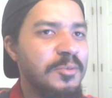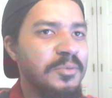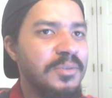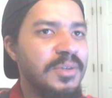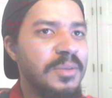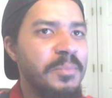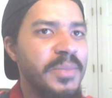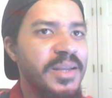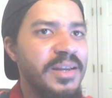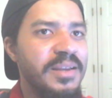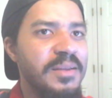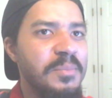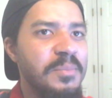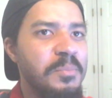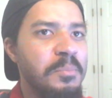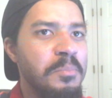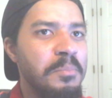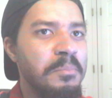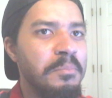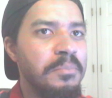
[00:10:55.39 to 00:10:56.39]

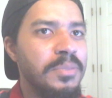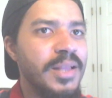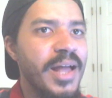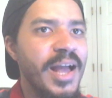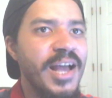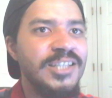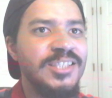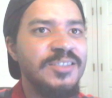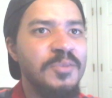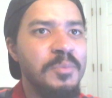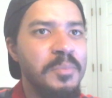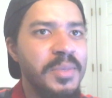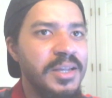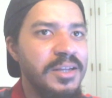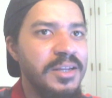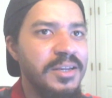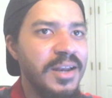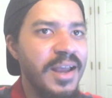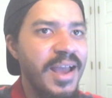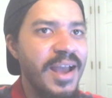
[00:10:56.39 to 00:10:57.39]
committing
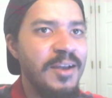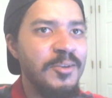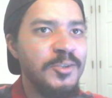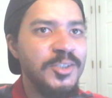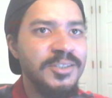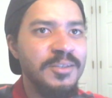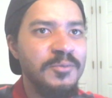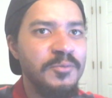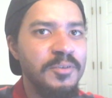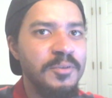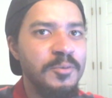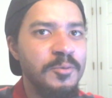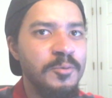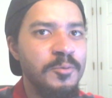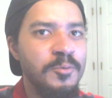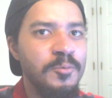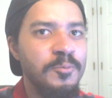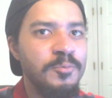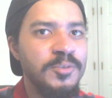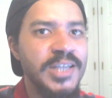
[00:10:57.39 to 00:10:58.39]
blasphemy in the house of
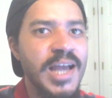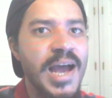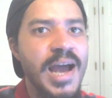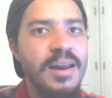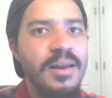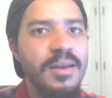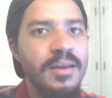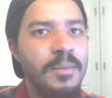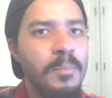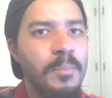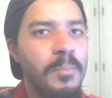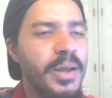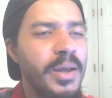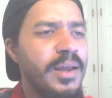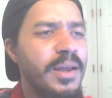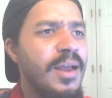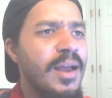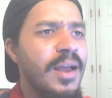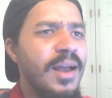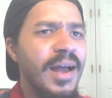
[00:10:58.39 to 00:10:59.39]
Utada,
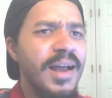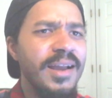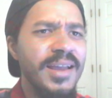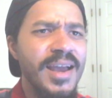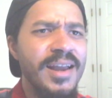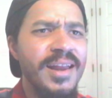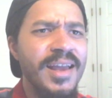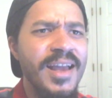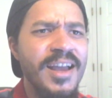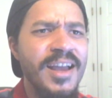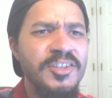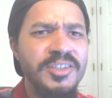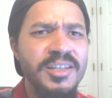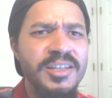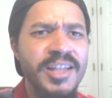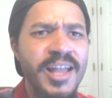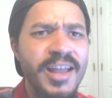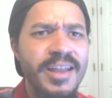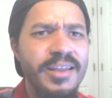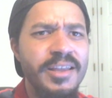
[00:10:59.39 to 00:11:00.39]
but I kind of
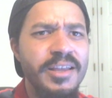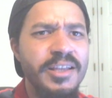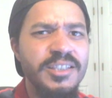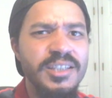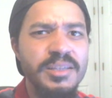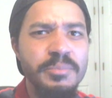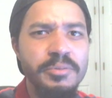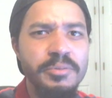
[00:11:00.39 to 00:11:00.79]
actually like Easy